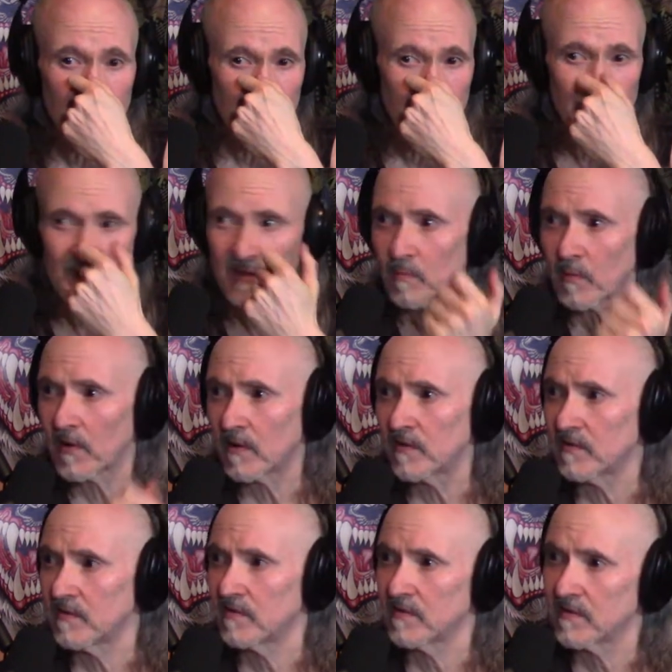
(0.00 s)
with Missing
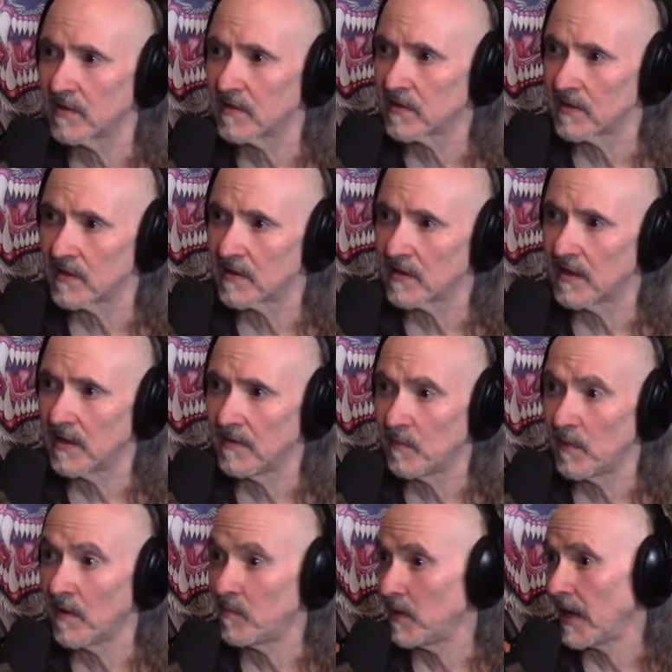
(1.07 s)
Persons this year. I've,
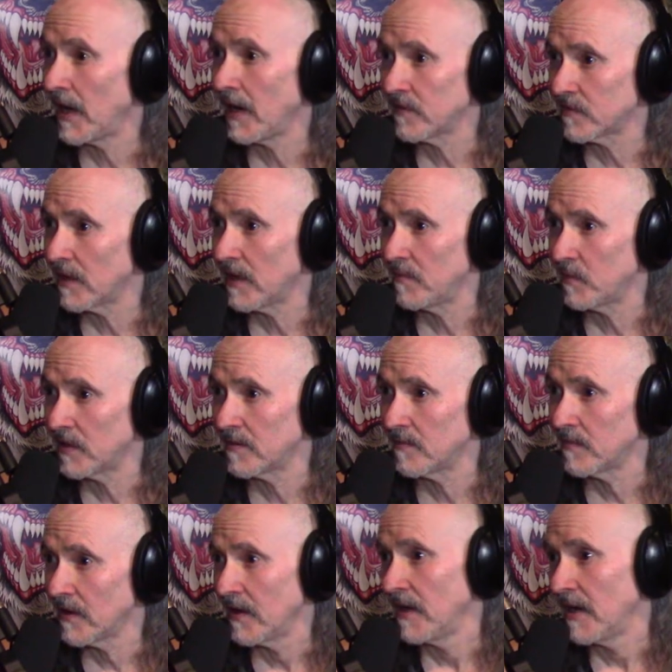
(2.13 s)
I've been
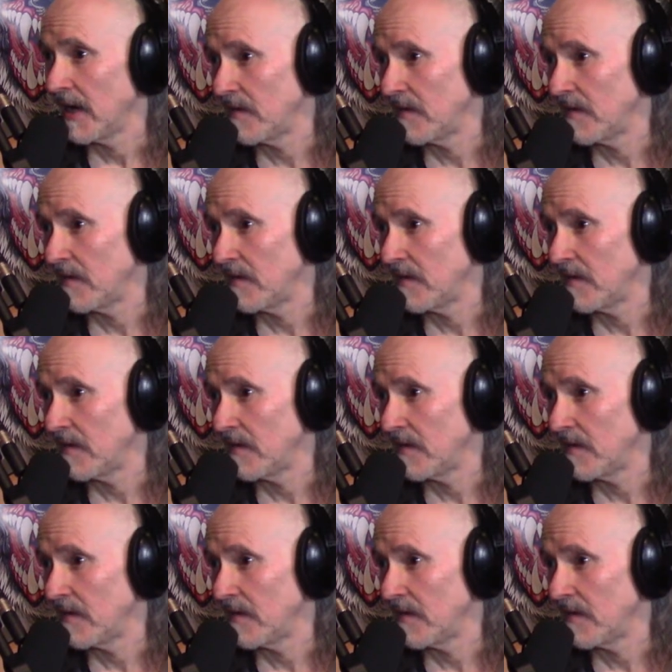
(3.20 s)
Congratulations. asked.